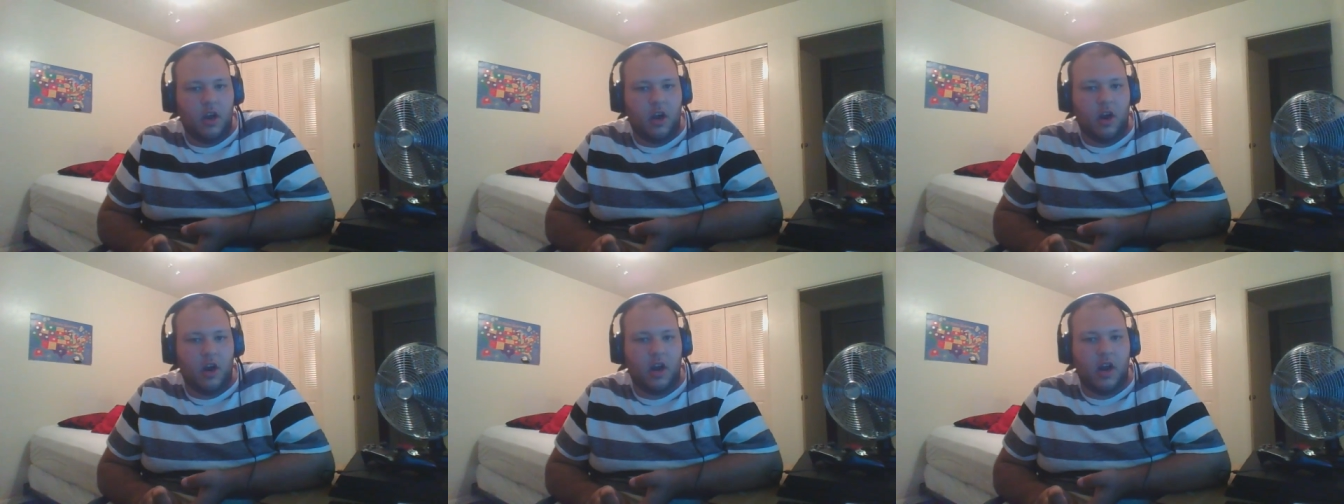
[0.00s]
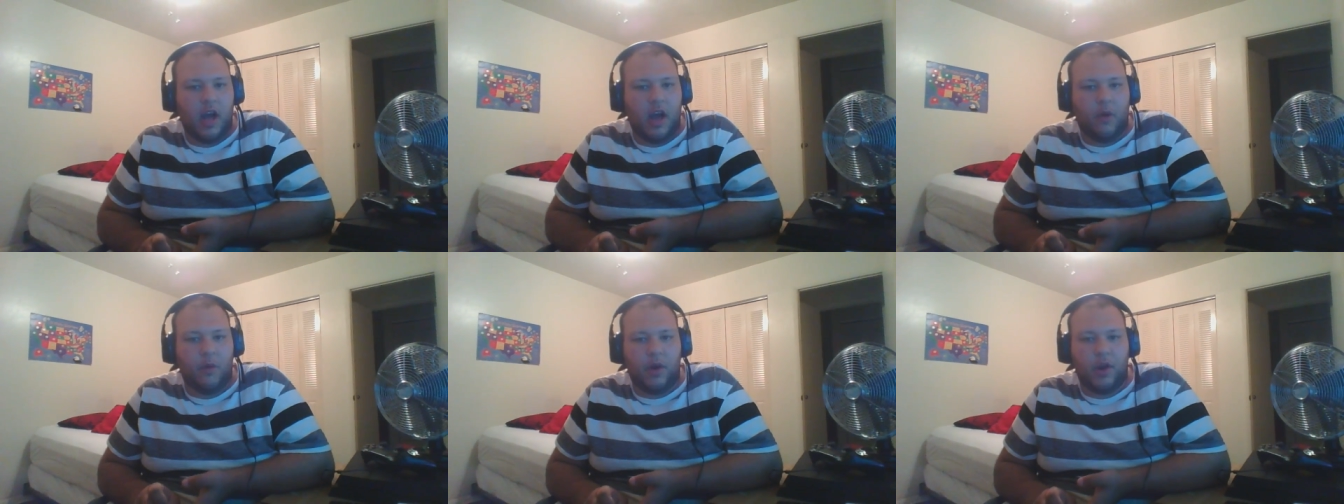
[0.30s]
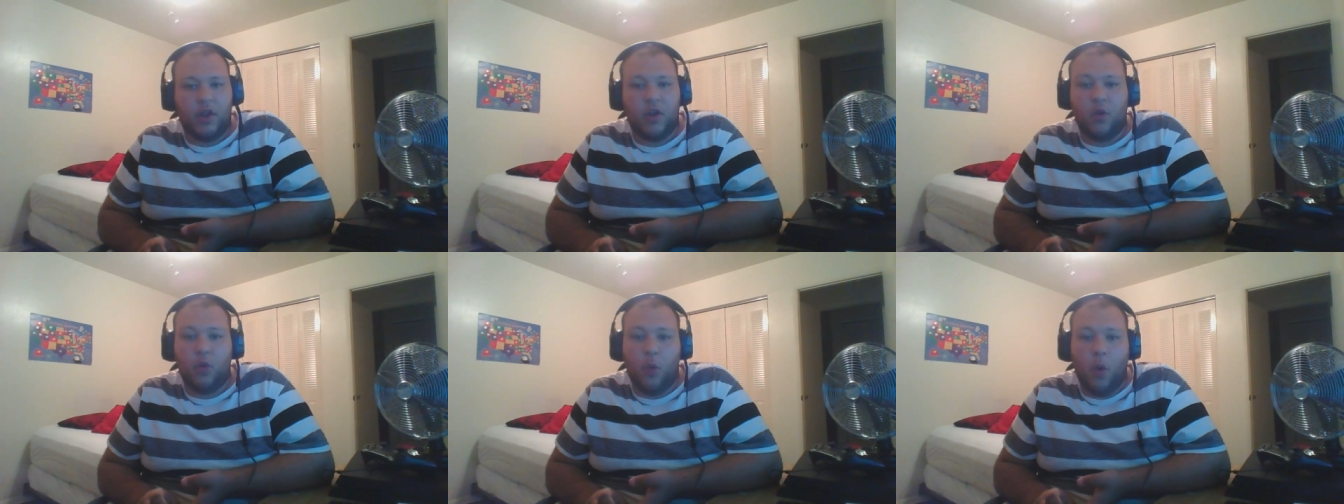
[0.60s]
are not
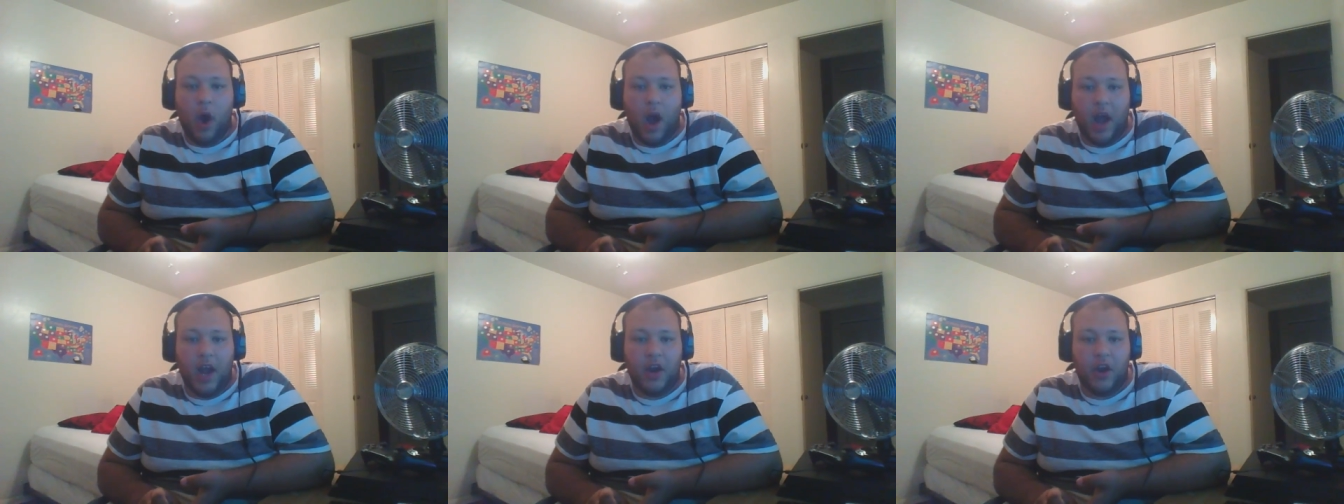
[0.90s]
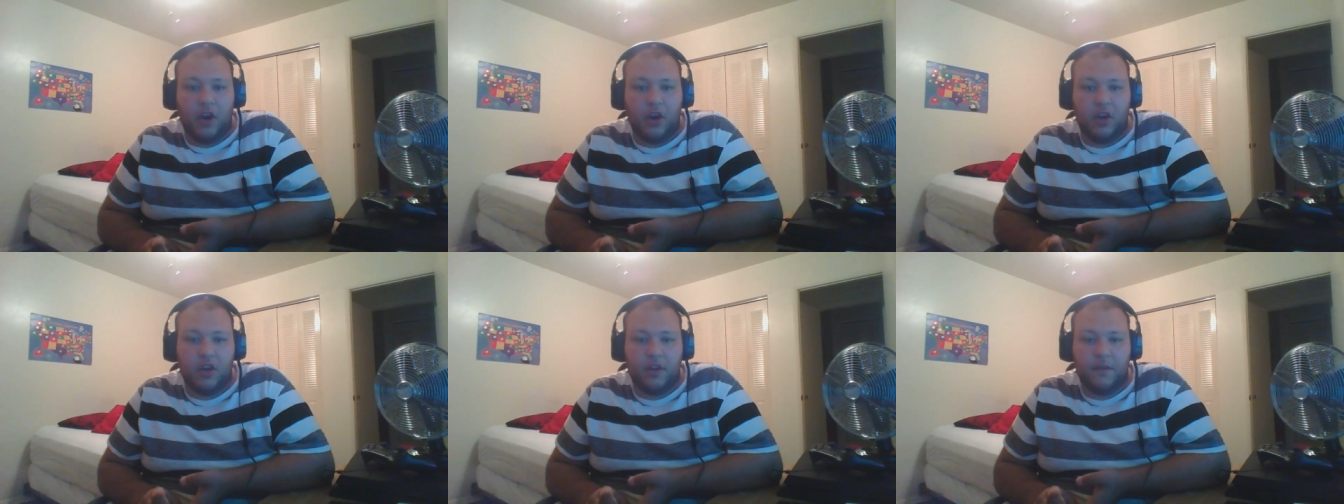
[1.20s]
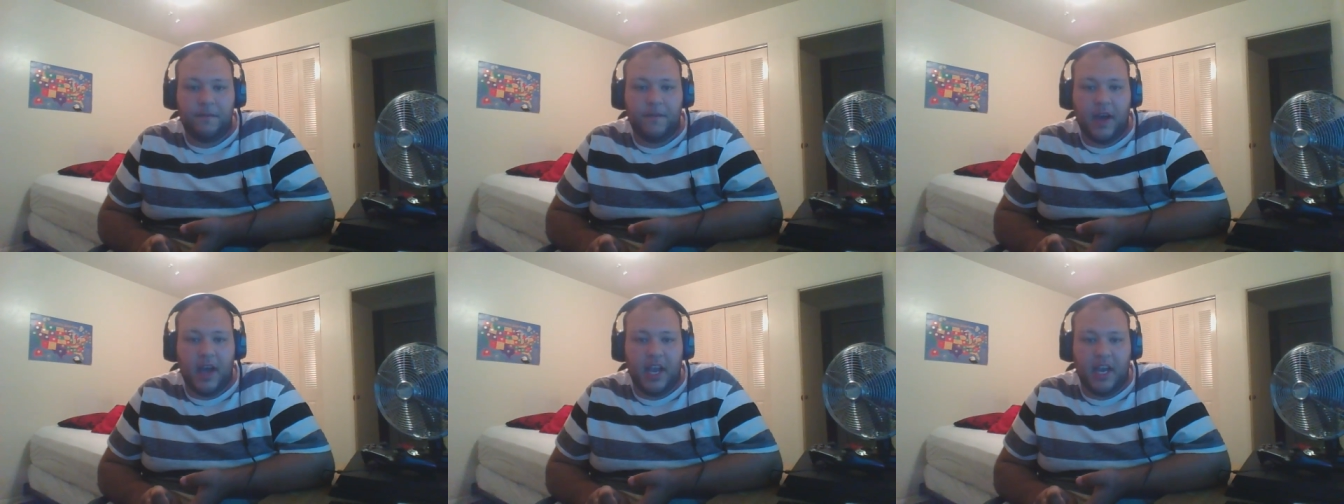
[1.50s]
required to
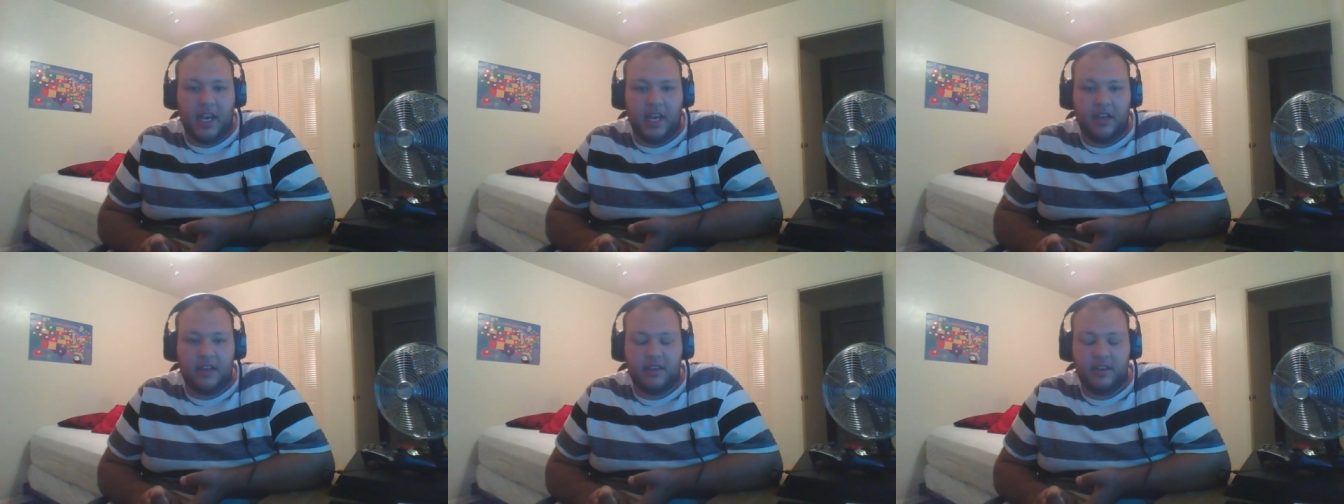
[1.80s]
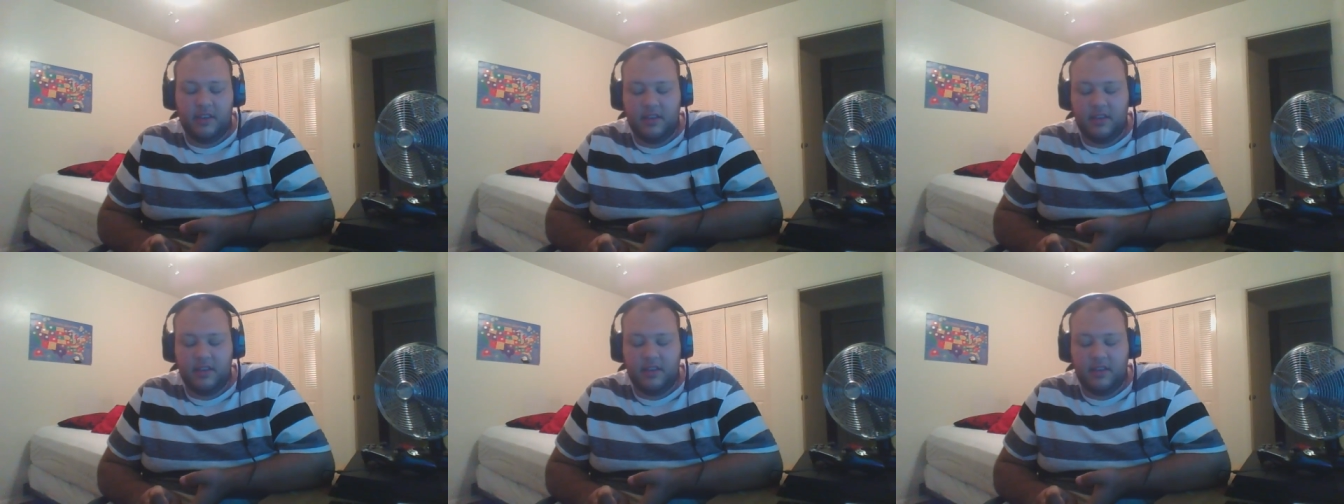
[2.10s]
fight.